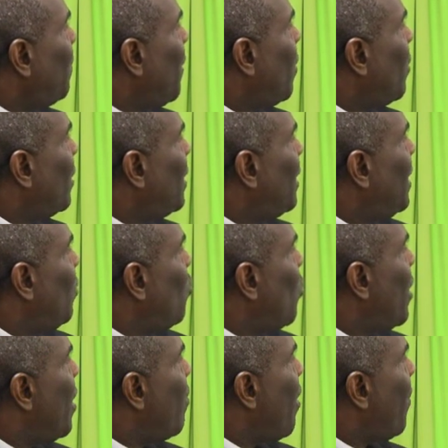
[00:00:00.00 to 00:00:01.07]
because it's
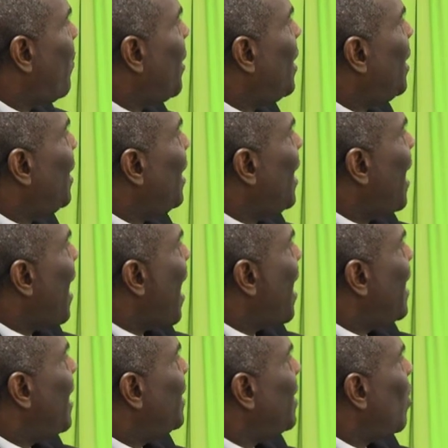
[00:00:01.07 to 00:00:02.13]
eroding rapidly
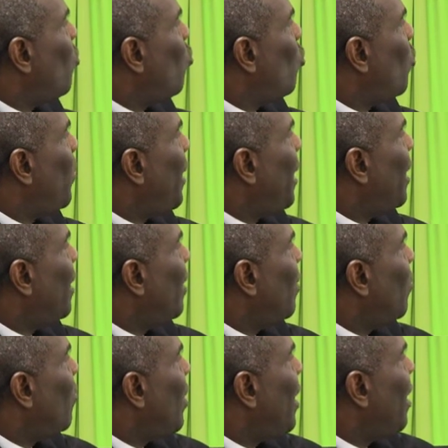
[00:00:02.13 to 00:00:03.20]
and there's a roadway
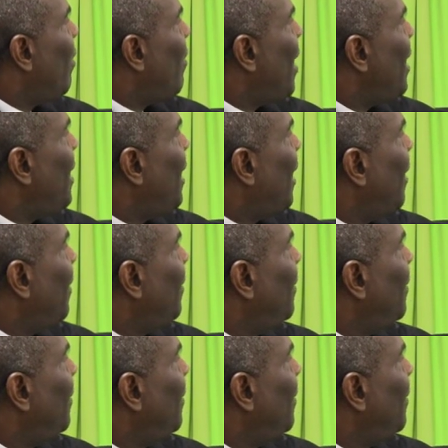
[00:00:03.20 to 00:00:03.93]
running right here.